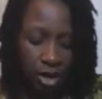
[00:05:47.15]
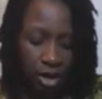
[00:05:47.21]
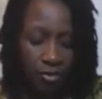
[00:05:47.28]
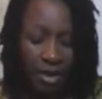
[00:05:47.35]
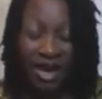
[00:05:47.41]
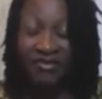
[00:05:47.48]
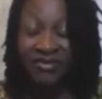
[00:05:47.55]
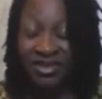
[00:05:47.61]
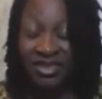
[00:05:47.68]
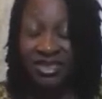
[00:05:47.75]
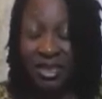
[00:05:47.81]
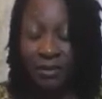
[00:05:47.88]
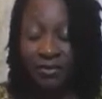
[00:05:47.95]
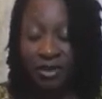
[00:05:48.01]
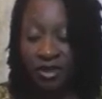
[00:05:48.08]
And I've
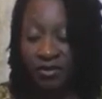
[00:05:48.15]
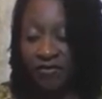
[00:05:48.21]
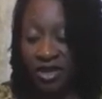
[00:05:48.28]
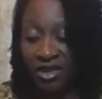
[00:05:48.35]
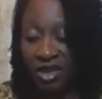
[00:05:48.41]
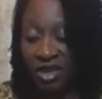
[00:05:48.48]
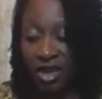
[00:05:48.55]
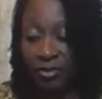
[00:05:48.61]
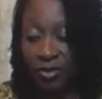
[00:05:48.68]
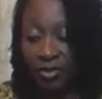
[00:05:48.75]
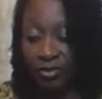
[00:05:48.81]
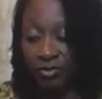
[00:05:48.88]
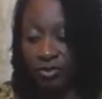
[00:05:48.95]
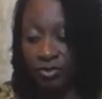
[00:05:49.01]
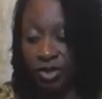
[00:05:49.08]
accepted the fact that I'm
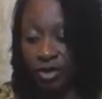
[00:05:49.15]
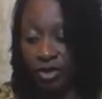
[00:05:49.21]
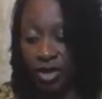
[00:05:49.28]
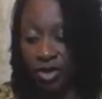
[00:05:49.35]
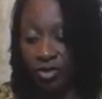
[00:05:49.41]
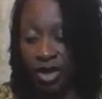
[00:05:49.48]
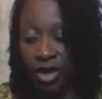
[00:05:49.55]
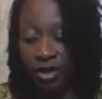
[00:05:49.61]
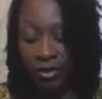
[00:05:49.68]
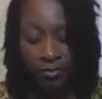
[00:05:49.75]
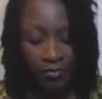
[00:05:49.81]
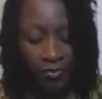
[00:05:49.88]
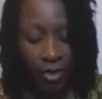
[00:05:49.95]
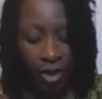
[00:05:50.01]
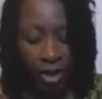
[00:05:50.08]
going grey.
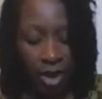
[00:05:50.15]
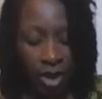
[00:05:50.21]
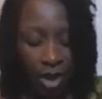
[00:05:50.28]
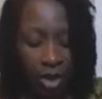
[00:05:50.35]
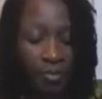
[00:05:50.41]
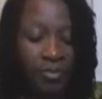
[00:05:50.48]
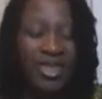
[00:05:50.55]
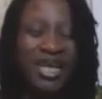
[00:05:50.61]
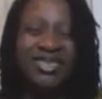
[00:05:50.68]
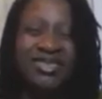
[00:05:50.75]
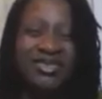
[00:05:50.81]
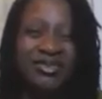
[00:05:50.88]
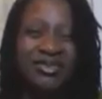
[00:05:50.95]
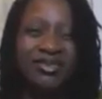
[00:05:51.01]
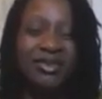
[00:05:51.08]
But
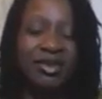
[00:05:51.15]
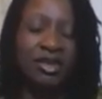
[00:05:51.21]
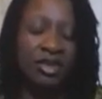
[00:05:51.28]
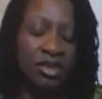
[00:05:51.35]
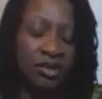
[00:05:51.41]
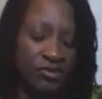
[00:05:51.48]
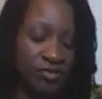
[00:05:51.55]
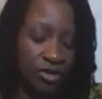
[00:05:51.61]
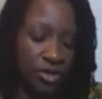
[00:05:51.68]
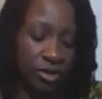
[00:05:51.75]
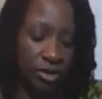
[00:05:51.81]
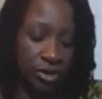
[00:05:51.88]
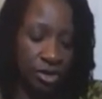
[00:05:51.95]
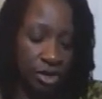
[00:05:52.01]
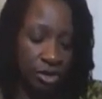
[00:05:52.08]
that's a different
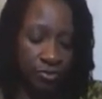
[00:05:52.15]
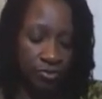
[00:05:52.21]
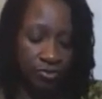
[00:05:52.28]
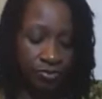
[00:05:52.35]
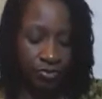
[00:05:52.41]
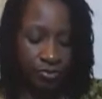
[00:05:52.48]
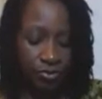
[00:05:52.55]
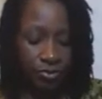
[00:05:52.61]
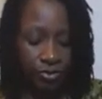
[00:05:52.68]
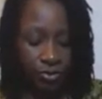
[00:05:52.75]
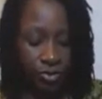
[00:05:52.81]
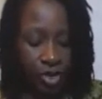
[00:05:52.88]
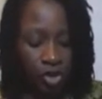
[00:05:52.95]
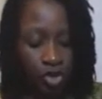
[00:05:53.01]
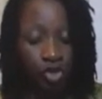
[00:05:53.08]

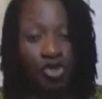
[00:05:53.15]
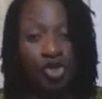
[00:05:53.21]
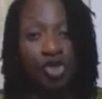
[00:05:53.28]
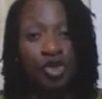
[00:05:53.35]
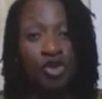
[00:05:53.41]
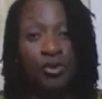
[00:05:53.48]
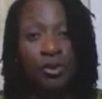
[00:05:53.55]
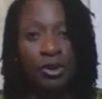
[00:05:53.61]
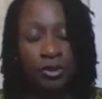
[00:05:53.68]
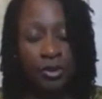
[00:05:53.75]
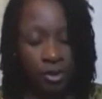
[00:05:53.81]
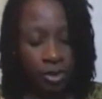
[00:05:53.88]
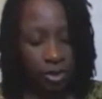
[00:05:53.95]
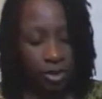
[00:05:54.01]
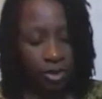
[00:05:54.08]
YouTube.
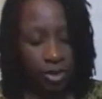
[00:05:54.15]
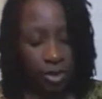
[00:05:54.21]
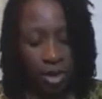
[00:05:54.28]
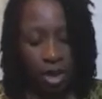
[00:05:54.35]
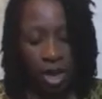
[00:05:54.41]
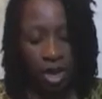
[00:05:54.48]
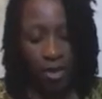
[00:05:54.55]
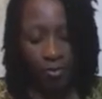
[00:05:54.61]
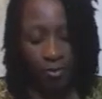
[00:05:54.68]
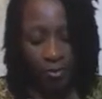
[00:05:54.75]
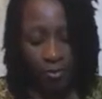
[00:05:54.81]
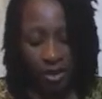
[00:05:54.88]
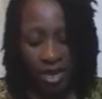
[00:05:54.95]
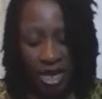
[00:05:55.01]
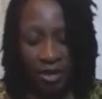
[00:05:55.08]

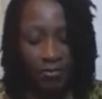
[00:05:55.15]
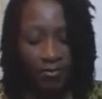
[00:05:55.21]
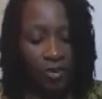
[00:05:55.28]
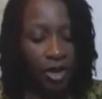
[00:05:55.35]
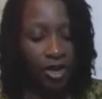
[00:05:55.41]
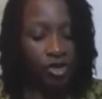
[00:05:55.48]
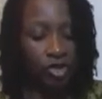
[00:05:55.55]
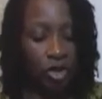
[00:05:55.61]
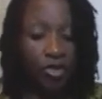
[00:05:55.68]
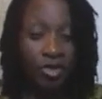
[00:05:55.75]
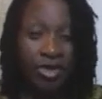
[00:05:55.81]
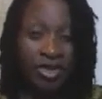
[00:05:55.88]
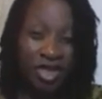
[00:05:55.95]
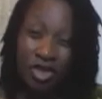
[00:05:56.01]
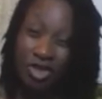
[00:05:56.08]
But yeah, so
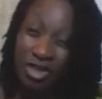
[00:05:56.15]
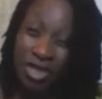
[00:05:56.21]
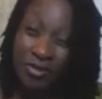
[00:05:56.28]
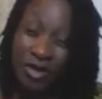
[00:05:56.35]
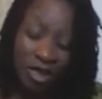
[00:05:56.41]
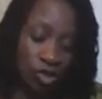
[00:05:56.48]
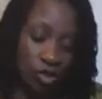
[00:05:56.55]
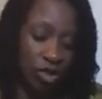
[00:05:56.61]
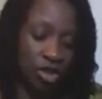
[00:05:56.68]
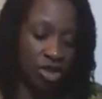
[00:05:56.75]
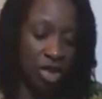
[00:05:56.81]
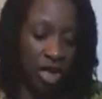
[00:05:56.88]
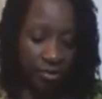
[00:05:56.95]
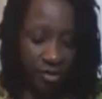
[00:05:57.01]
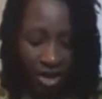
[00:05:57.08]
did you see me squash
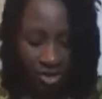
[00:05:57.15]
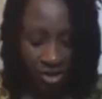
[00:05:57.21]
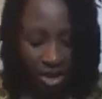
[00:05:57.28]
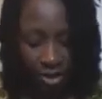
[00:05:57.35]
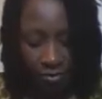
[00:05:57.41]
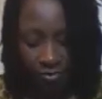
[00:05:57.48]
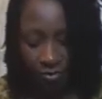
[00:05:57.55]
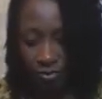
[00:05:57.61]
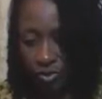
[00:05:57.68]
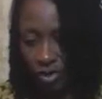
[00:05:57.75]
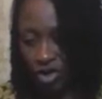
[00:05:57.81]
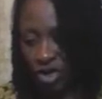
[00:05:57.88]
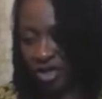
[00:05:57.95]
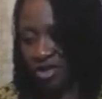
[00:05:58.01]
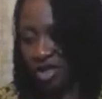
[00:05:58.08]
the lemon as I
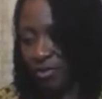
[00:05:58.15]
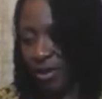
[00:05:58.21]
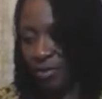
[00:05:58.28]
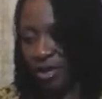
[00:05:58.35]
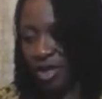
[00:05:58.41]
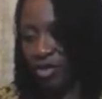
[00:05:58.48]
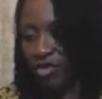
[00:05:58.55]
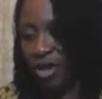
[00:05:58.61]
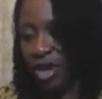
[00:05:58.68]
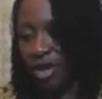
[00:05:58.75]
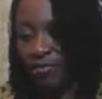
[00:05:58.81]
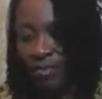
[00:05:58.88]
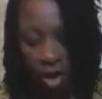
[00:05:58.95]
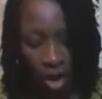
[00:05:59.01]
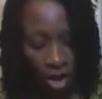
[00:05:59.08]
chatted about being
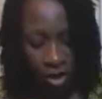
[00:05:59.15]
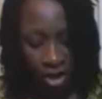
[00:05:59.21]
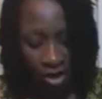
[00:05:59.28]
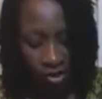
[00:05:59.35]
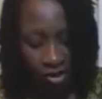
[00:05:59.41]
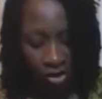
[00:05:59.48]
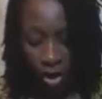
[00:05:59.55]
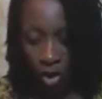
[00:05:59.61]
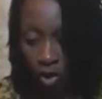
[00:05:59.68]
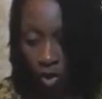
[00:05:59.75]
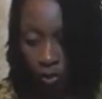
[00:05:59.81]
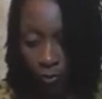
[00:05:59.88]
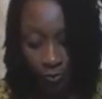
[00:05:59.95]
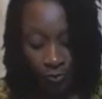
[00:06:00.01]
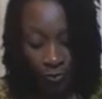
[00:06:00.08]
grey? Okay,
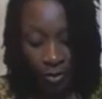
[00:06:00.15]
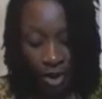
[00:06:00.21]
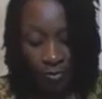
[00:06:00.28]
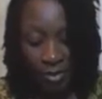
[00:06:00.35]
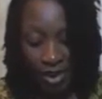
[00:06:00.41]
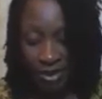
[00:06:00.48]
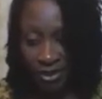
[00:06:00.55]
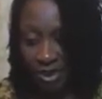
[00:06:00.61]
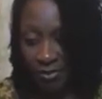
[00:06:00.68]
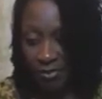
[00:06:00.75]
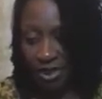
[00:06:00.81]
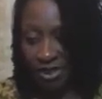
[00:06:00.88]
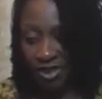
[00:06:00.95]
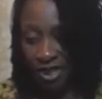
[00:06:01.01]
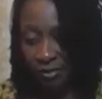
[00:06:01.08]
so mixing.
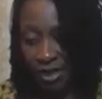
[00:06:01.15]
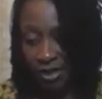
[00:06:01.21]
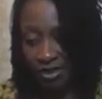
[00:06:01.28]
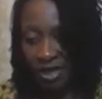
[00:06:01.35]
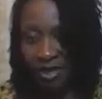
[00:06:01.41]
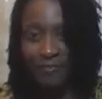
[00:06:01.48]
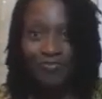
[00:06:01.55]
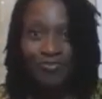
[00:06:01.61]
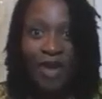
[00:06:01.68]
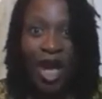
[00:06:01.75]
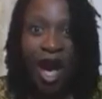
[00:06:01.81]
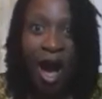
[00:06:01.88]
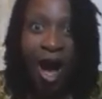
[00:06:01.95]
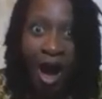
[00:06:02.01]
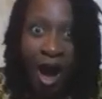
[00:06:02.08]

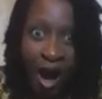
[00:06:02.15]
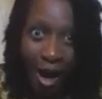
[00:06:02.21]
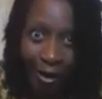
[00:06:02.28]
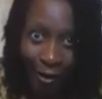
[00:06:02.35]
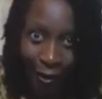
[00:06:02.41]
I